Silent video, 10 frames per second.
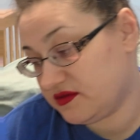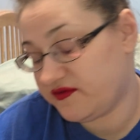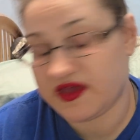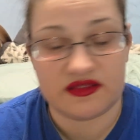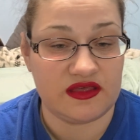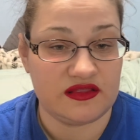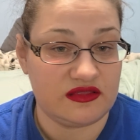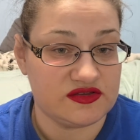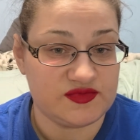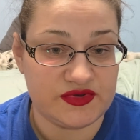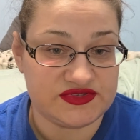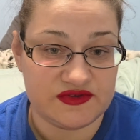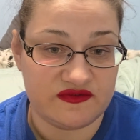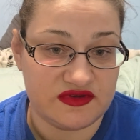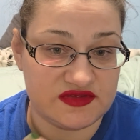the fact that there's
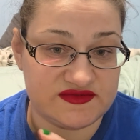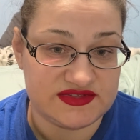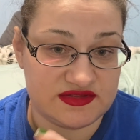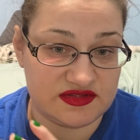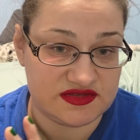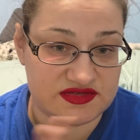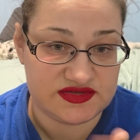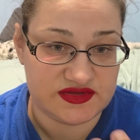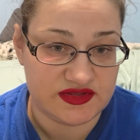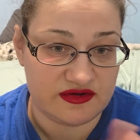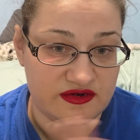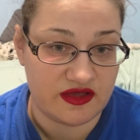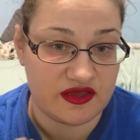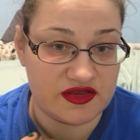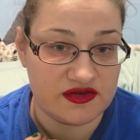preservatives in this that are
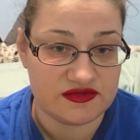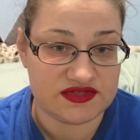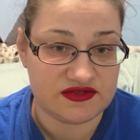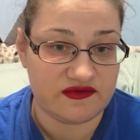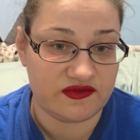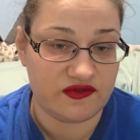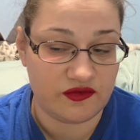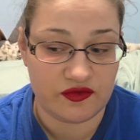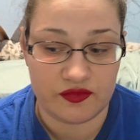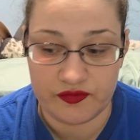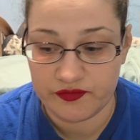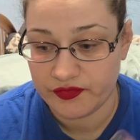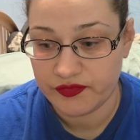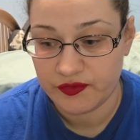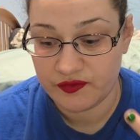not conducive to
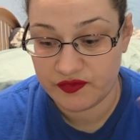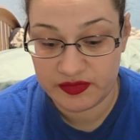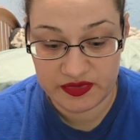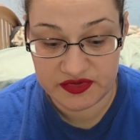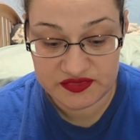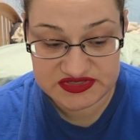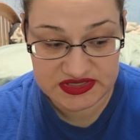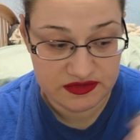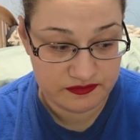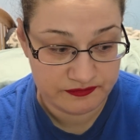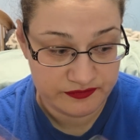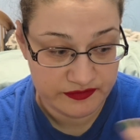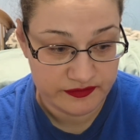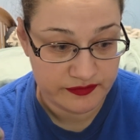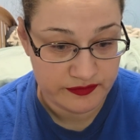reproducing
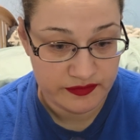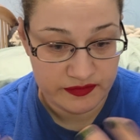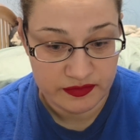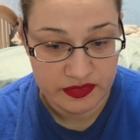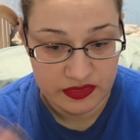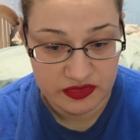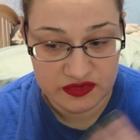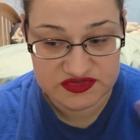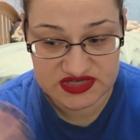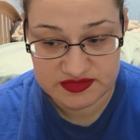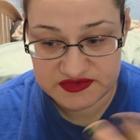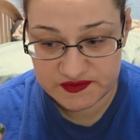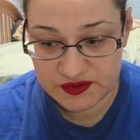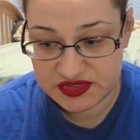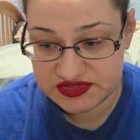those types of
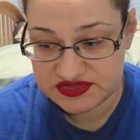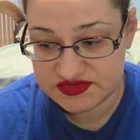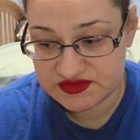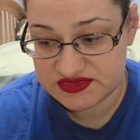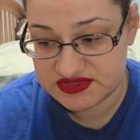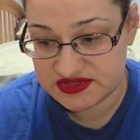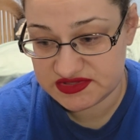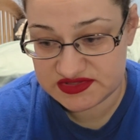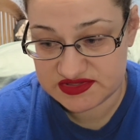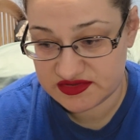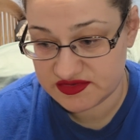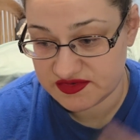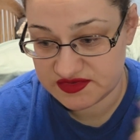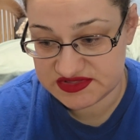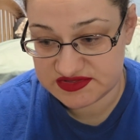organisms is another
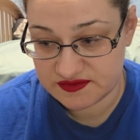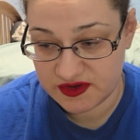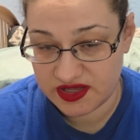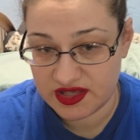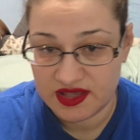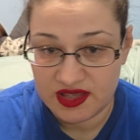reason why